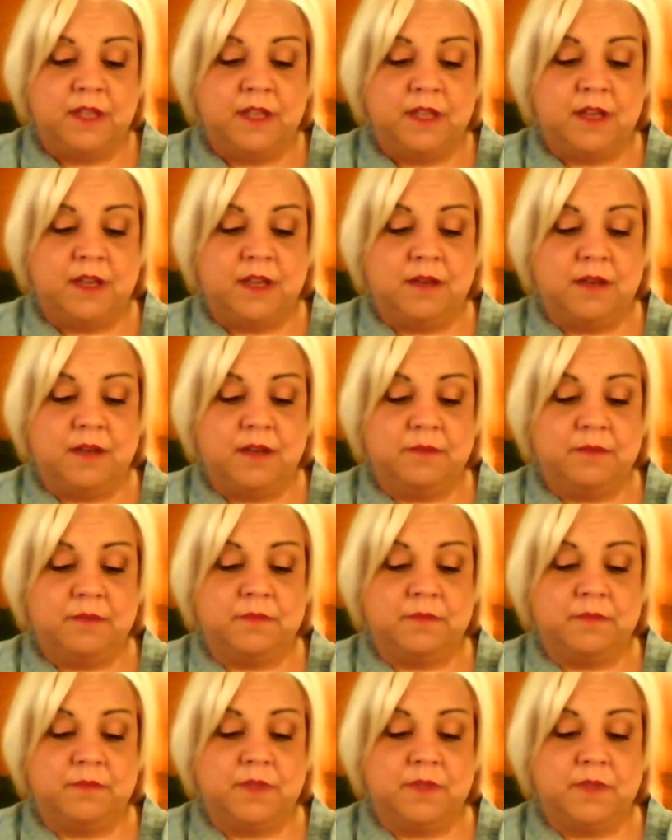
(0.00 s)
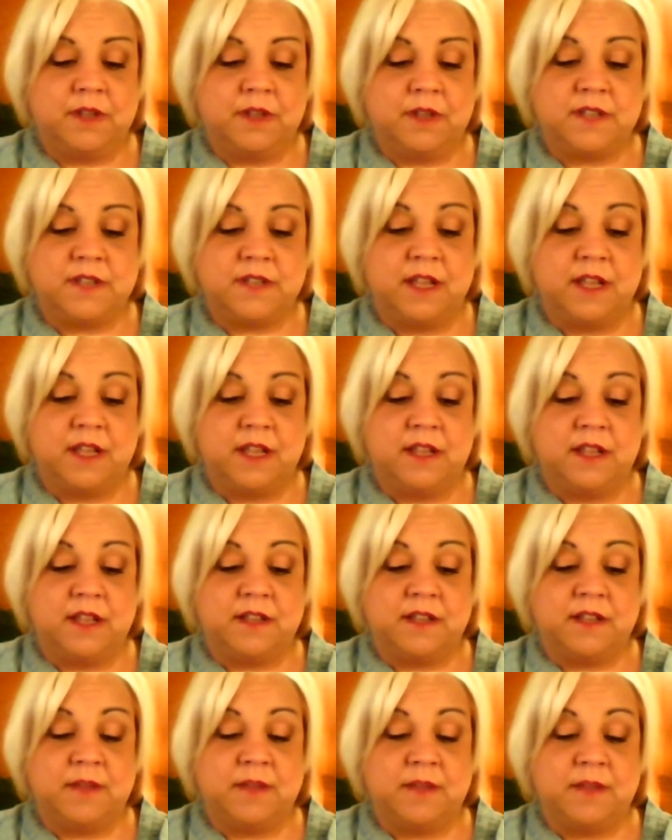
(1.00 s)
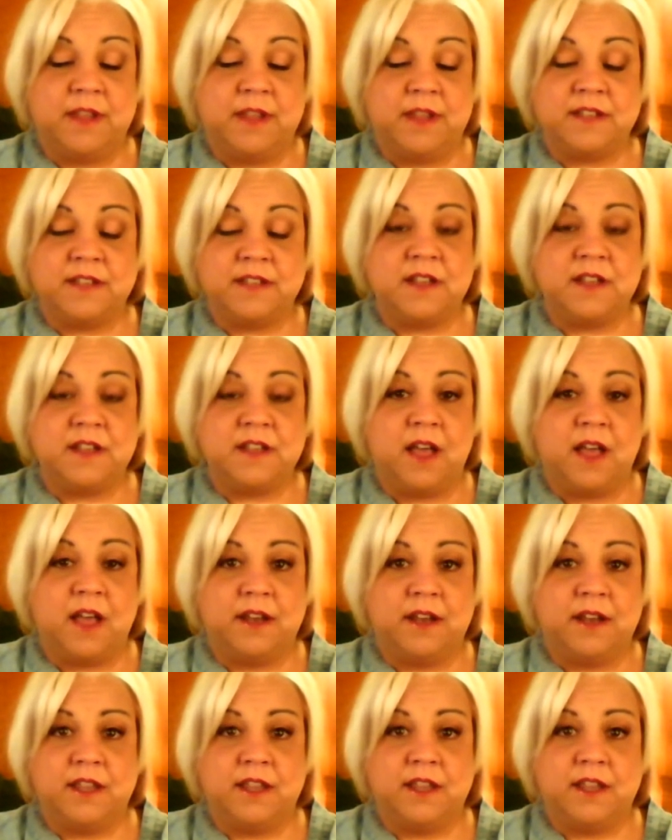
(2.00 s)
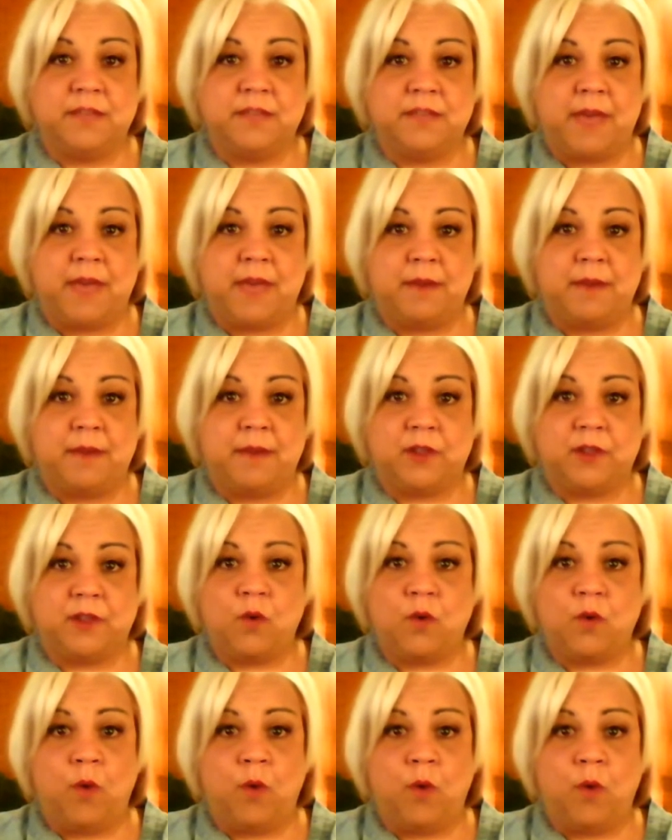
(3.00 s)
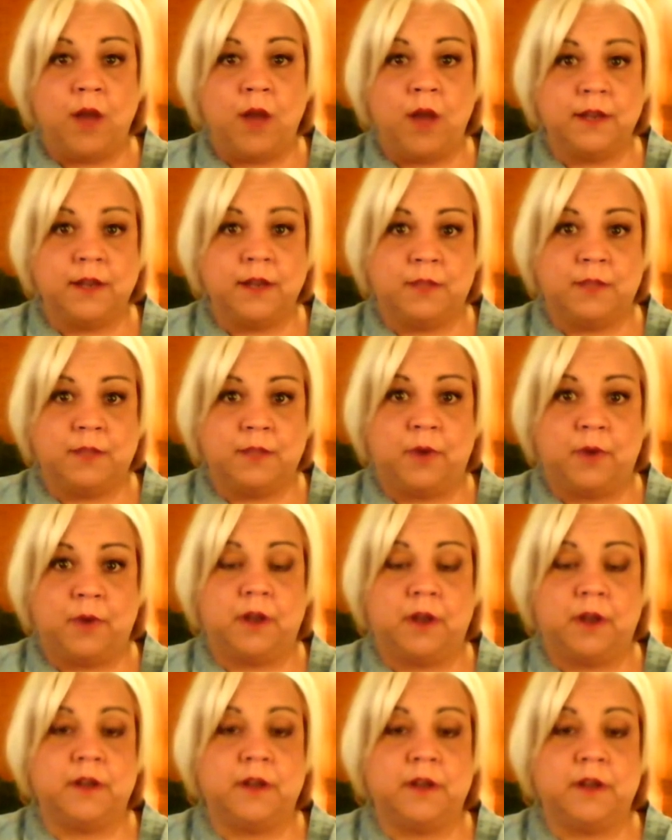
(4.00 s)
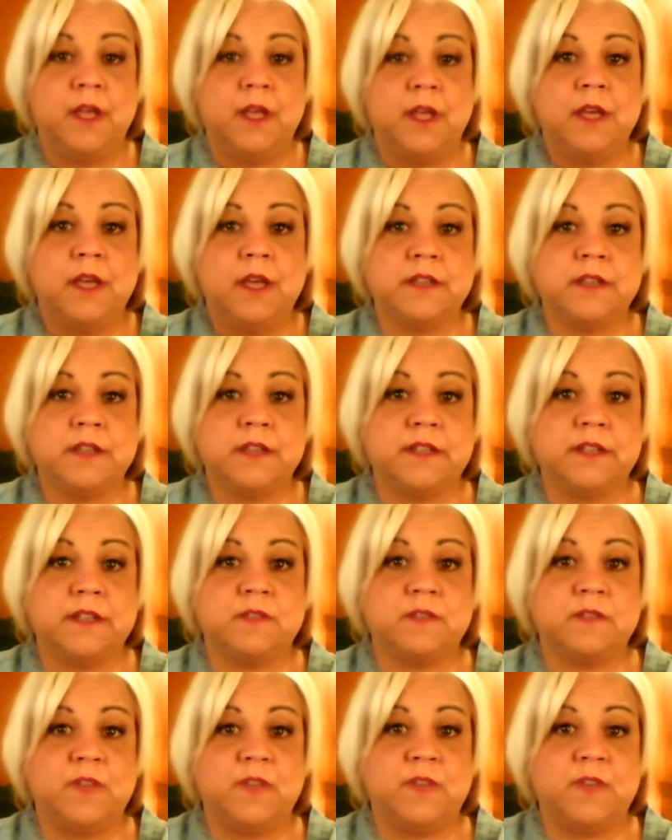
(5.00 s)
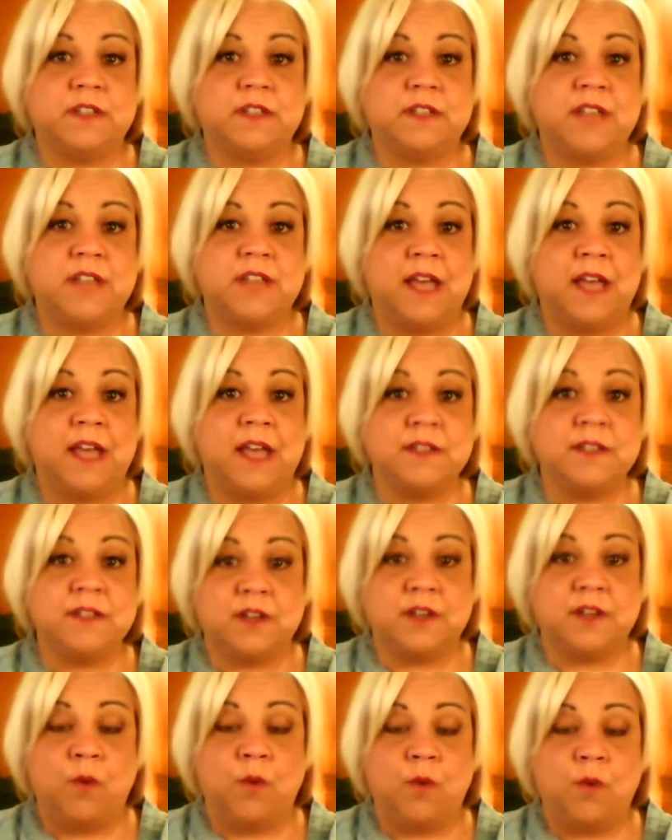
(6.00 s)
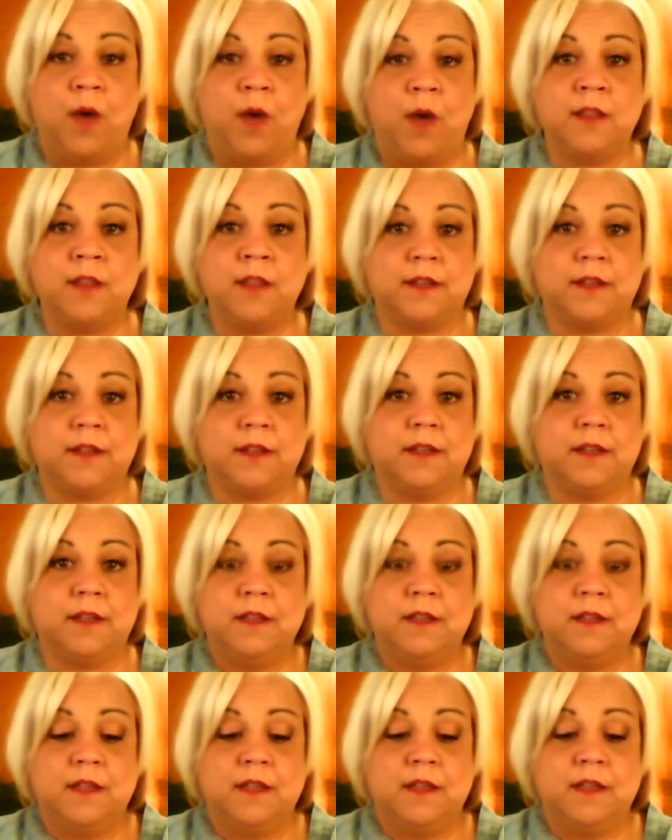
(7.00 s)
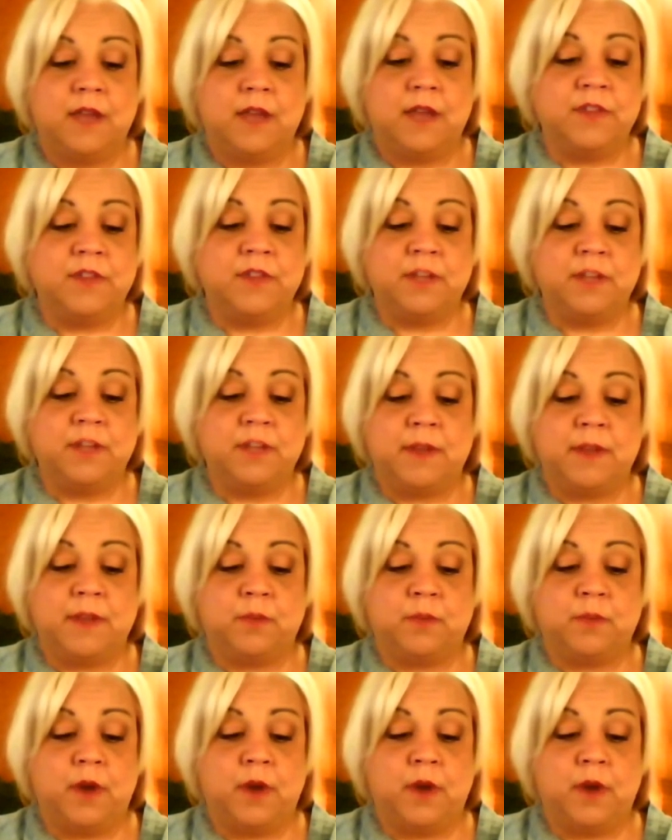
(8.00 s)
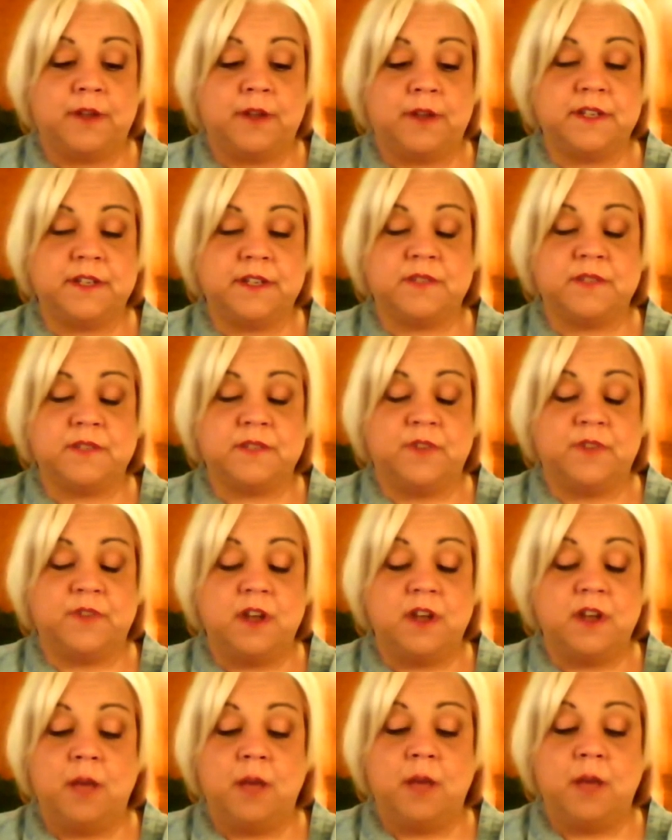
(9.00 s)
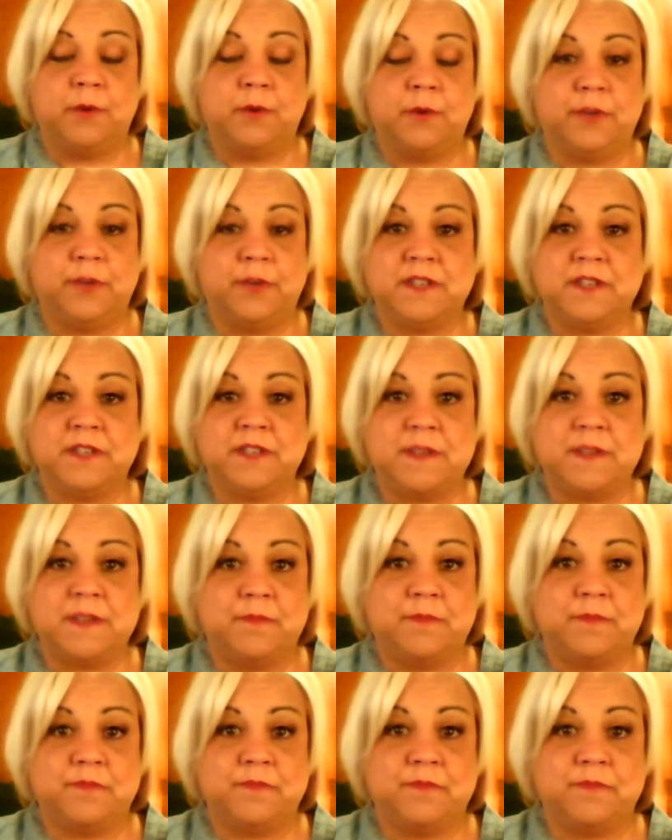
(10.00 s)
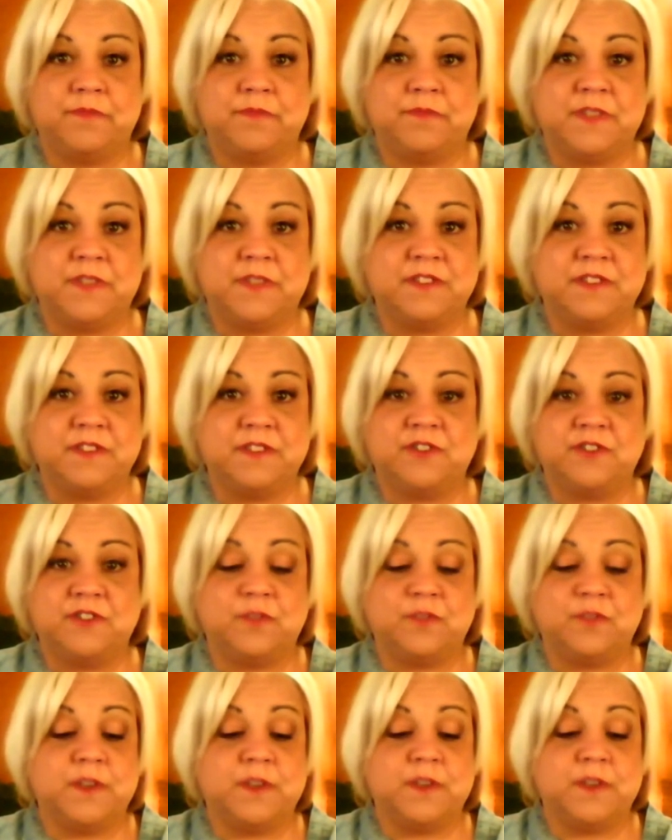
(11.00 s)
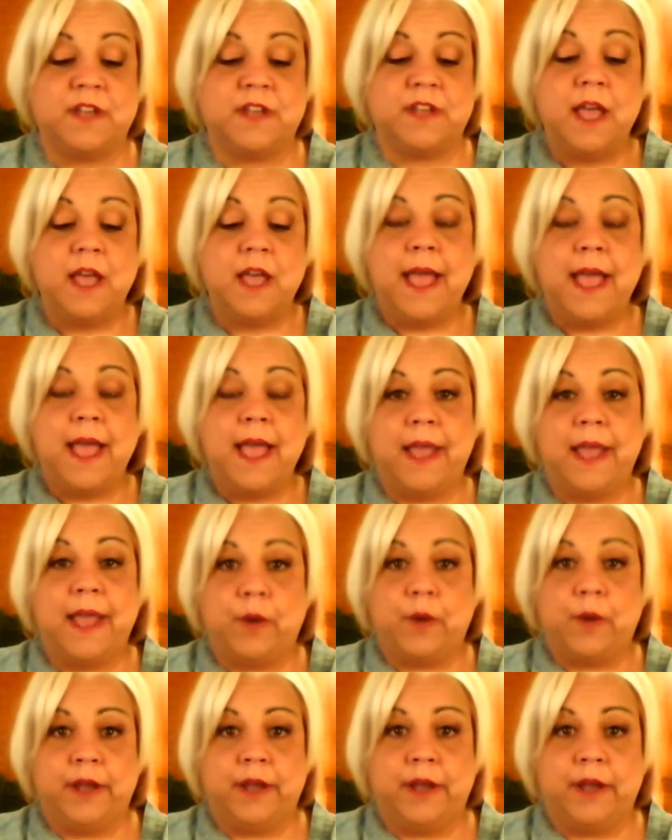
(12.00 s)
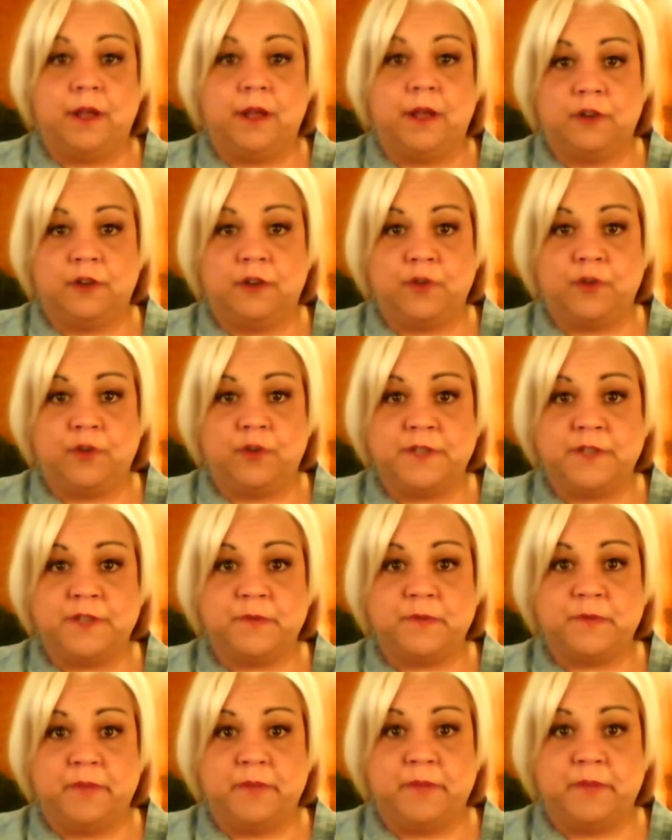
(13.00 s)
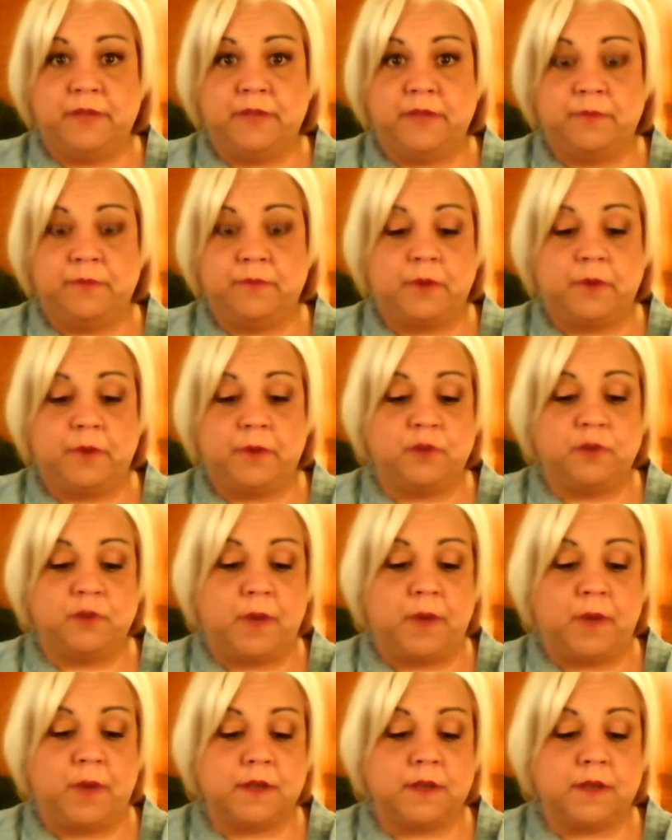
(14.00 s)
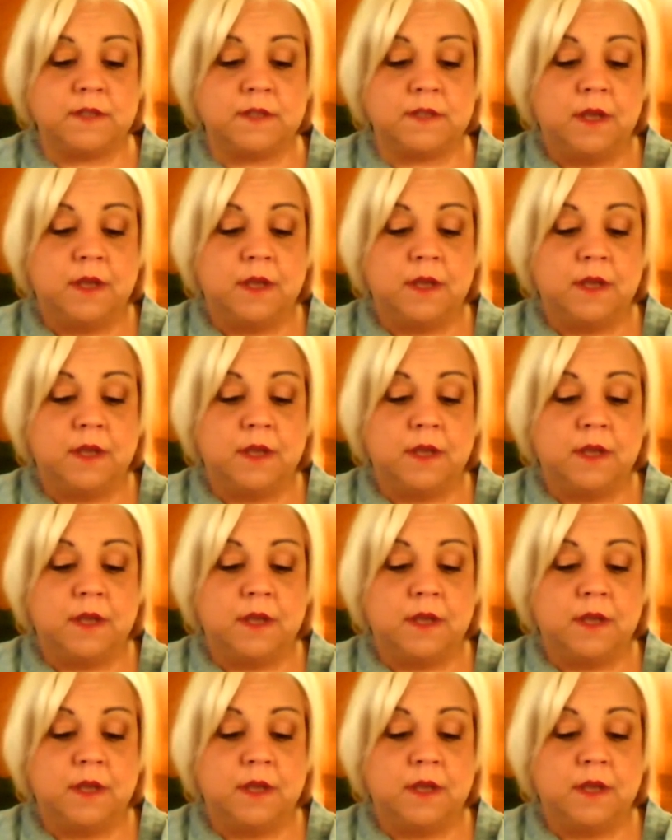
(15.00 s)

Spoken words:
Like I said, and that's not anything bad about the quality of the product, because it is a fantastic quality. Everything about the product is phenomenal, except this just wasn't a great color choice for me from Birchbox.